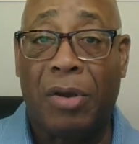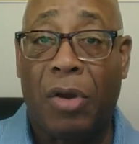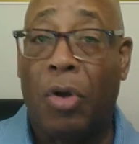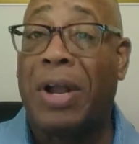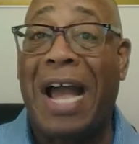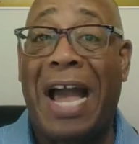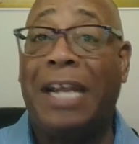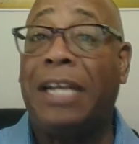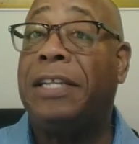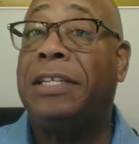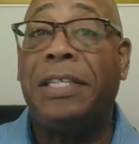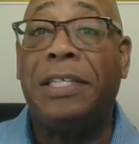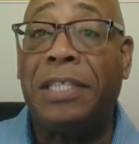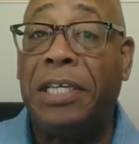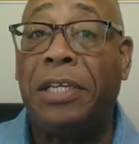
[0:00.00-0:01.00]
all kinds
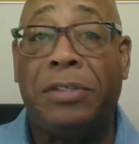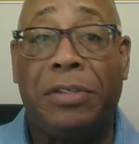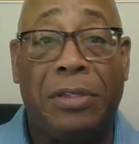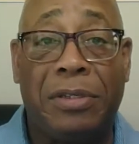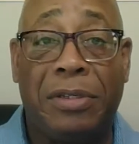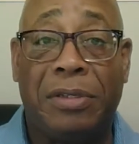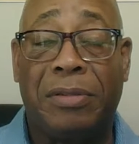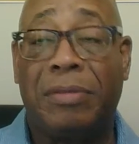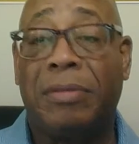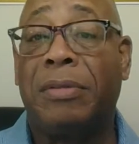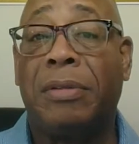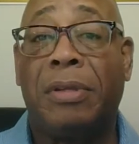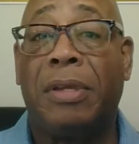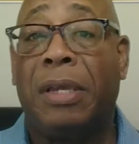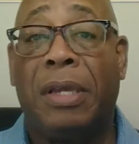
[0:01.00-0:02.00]
of diseases.
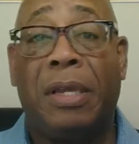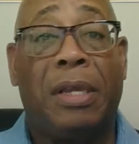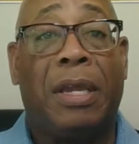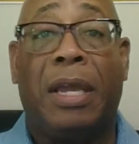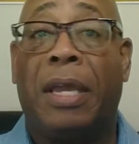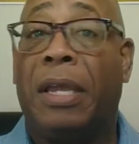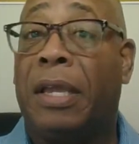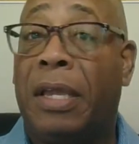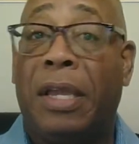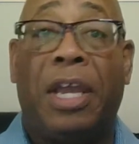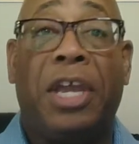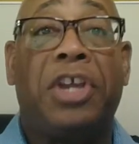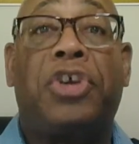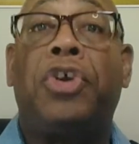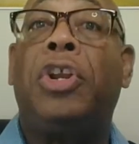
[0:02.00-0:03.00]

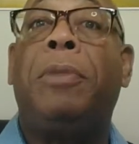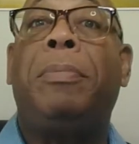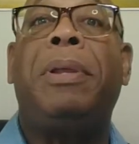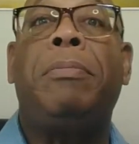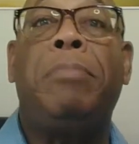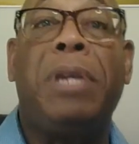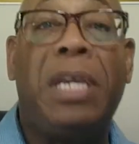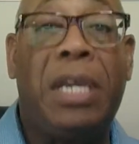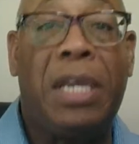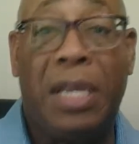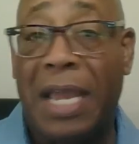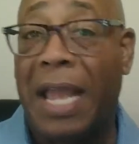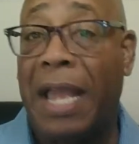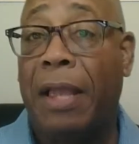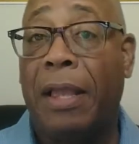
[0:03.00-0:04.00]
It could have been
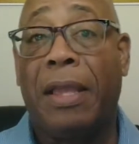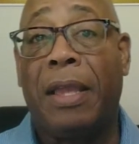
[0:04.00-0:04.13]
me.